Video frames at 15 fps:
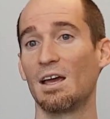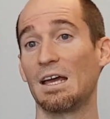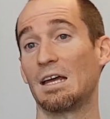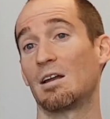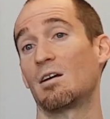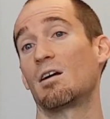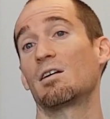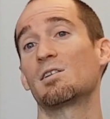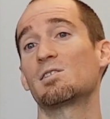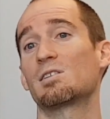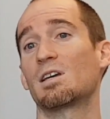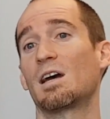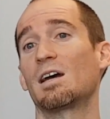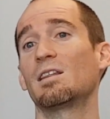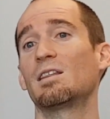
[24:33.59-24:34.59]
And
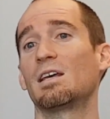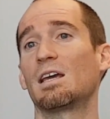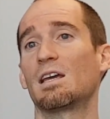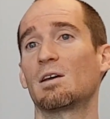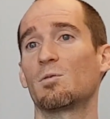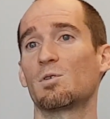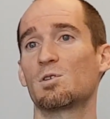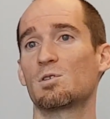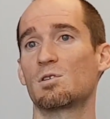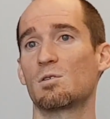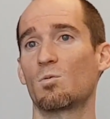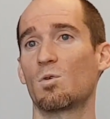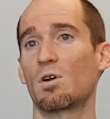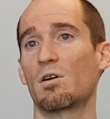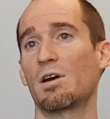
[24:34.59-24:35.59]
honestly, I think it was
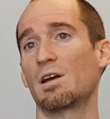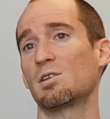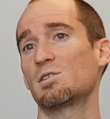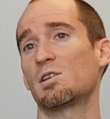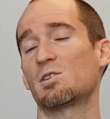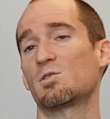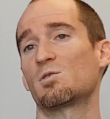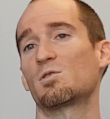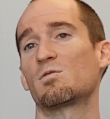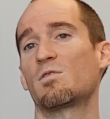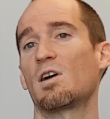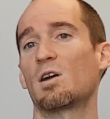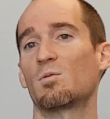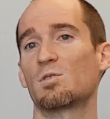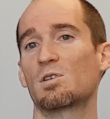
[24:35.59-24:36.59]
what our ancestors
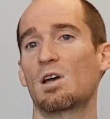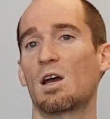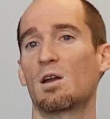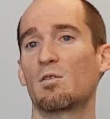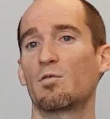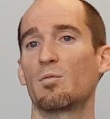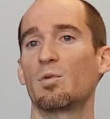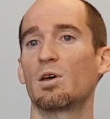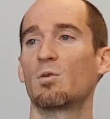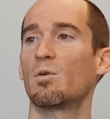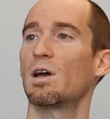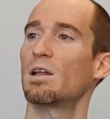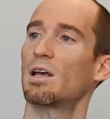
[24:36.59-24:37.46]
find was kind of a big way.